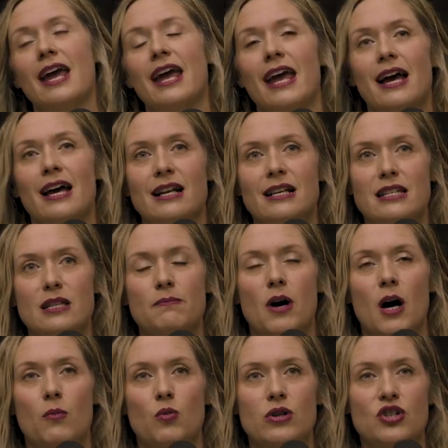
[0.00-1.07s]
And the
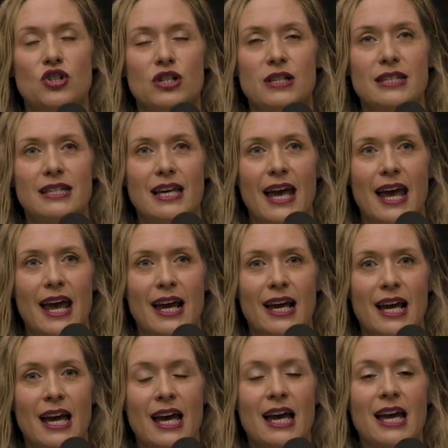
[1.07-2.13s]
mom was just
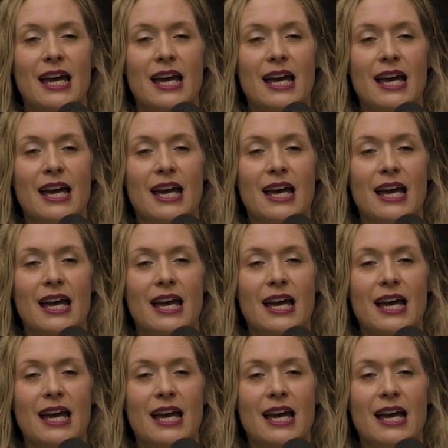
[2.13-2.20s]
saying,